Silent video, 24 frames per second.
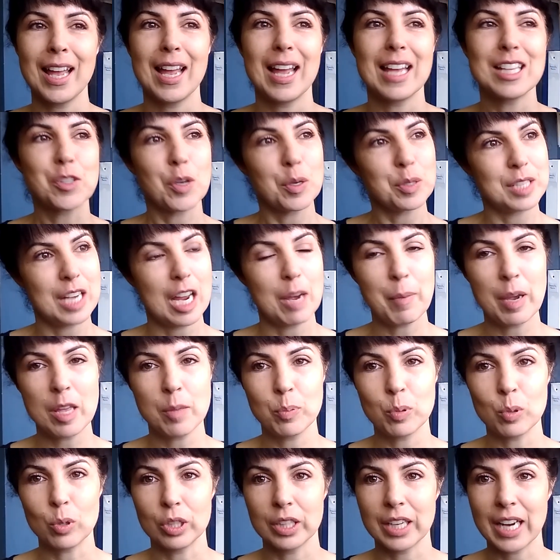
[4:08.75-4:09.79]
And so I was down by the
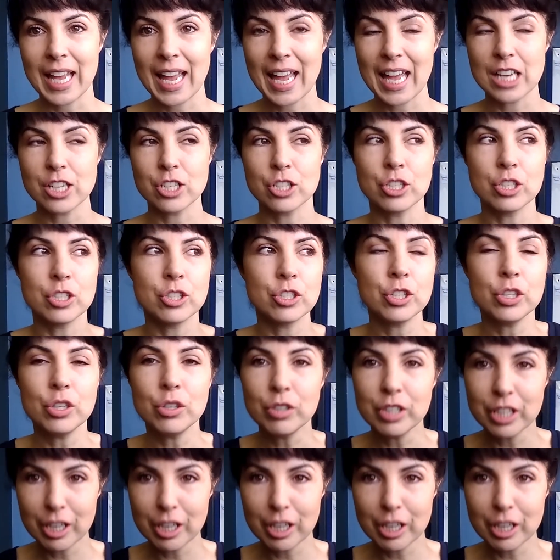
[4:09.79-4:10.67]
pool and I had two